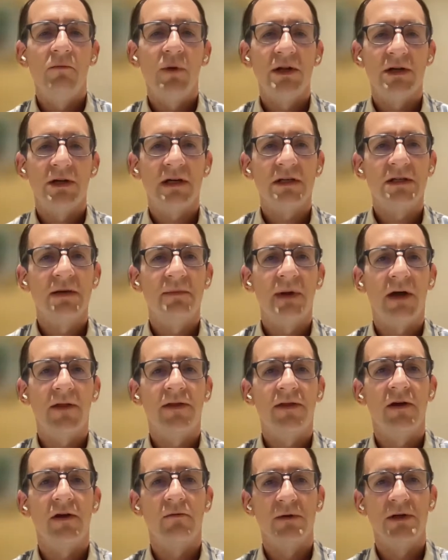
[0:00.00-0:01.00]
then we talked
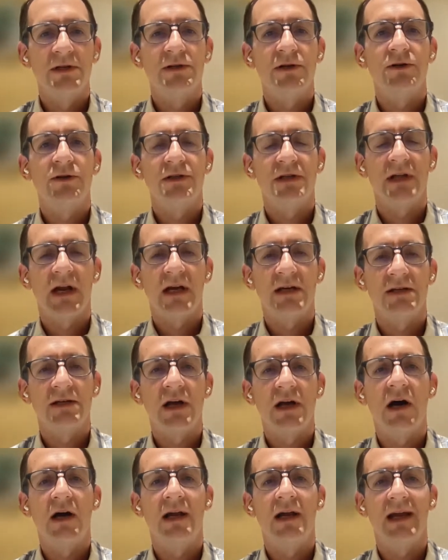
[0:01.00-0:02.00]
about the research that has
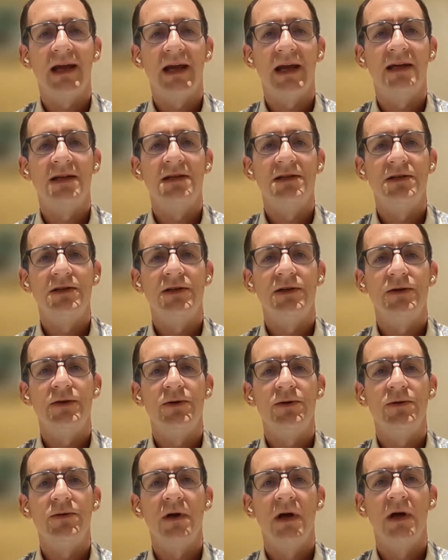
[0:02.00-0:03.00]
gone
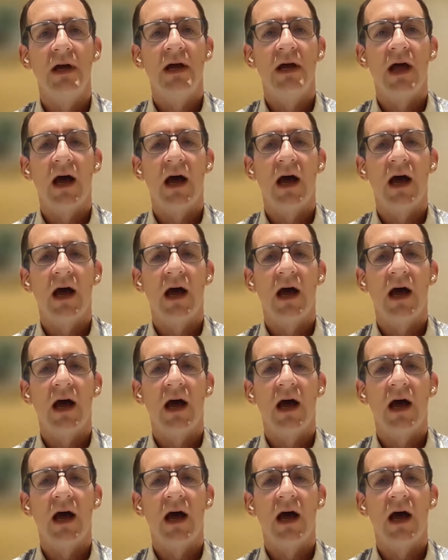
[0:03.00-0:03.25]
into